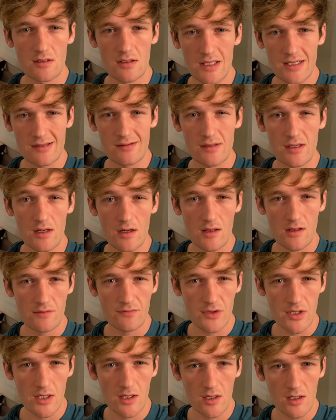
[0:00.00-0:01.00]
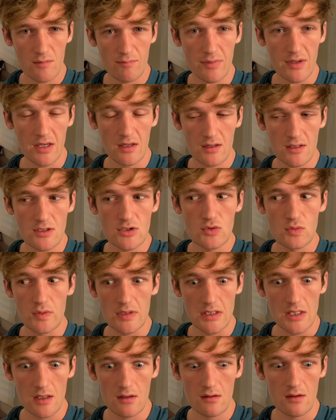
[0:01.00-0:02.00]
like, the end of the vlog, but it's
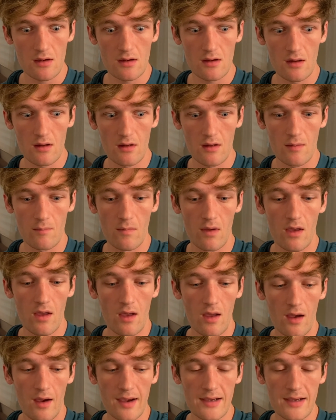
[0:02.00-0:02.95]
really good. Um, I